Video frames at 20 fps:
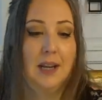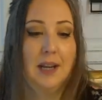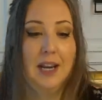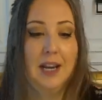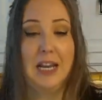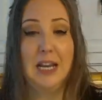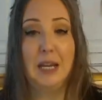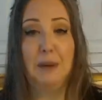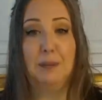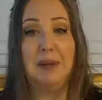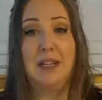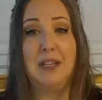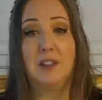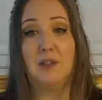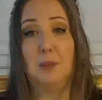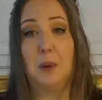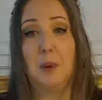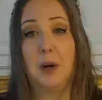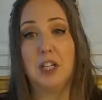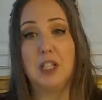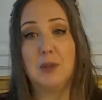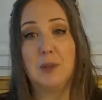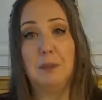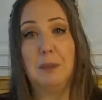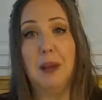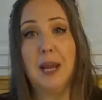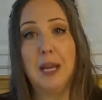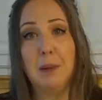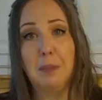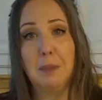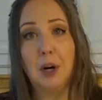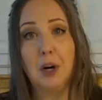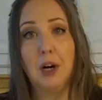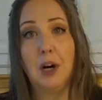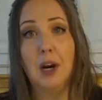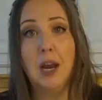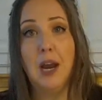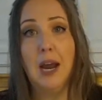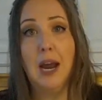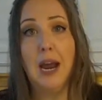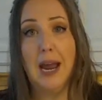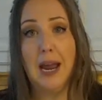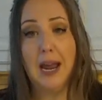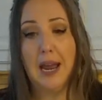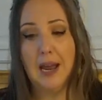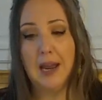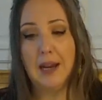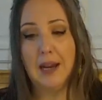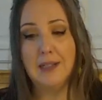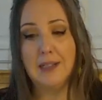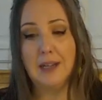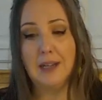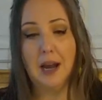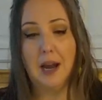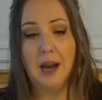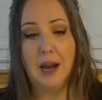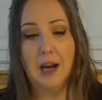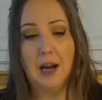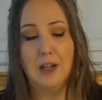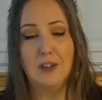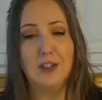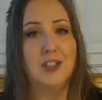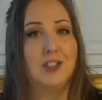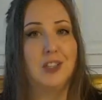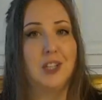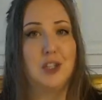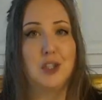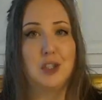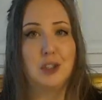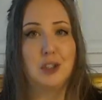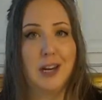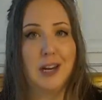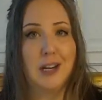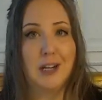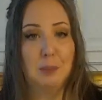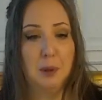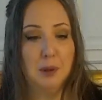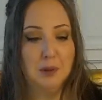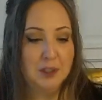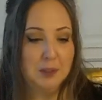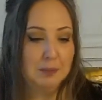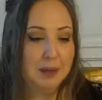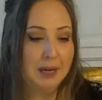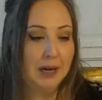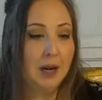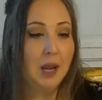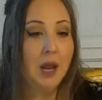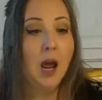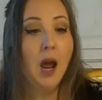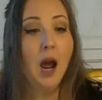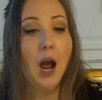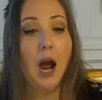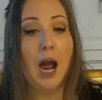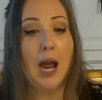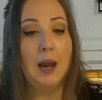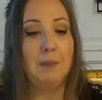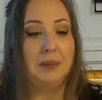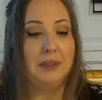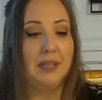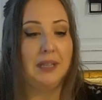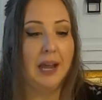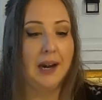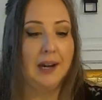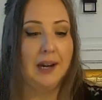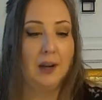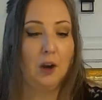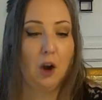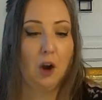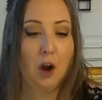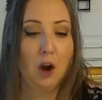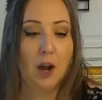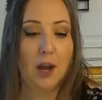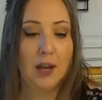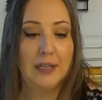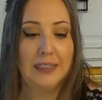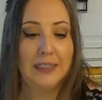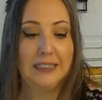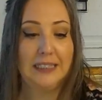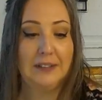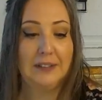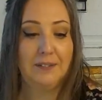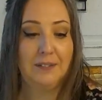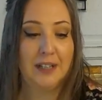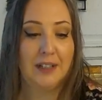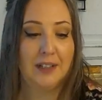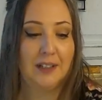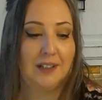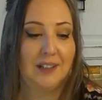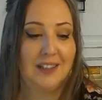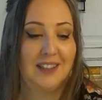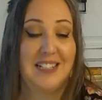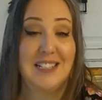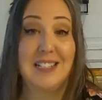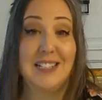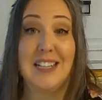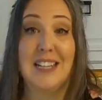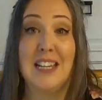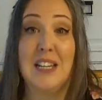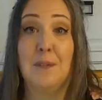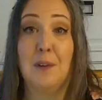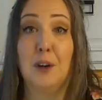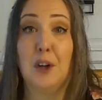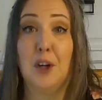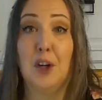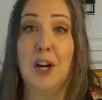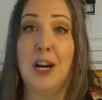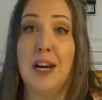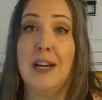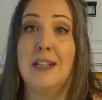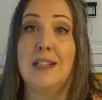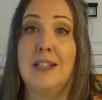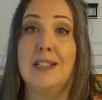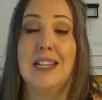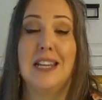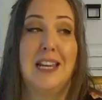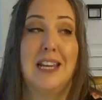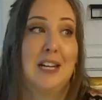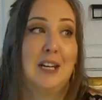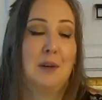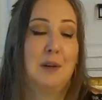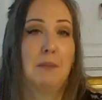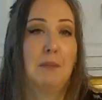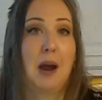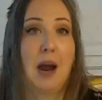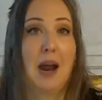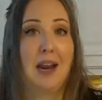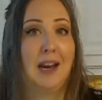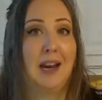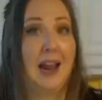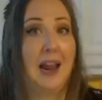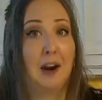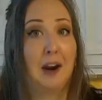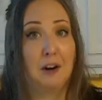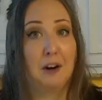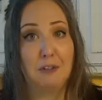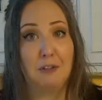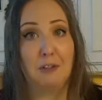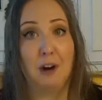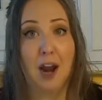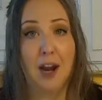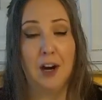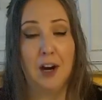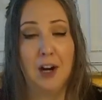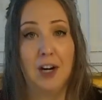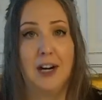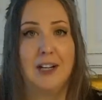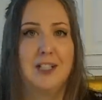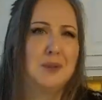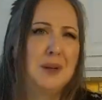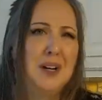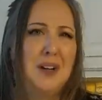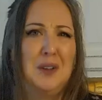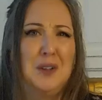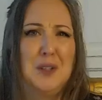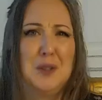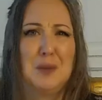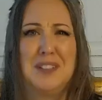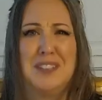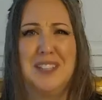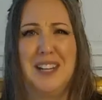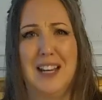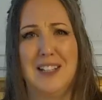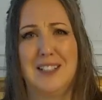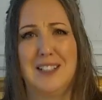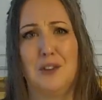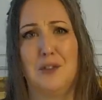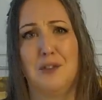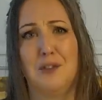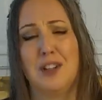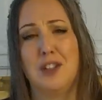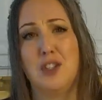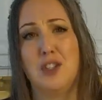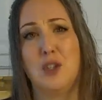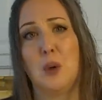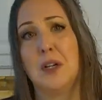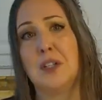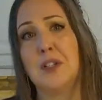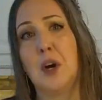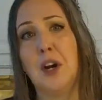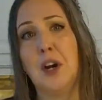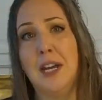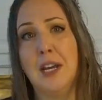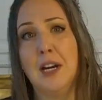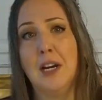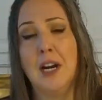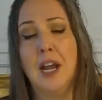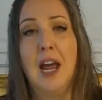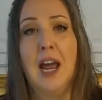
a piece of parchment paper and just a tray to put them in. I'm planning on using these kefir grains in my air fryer. It's one of those ones that has the French doors on it,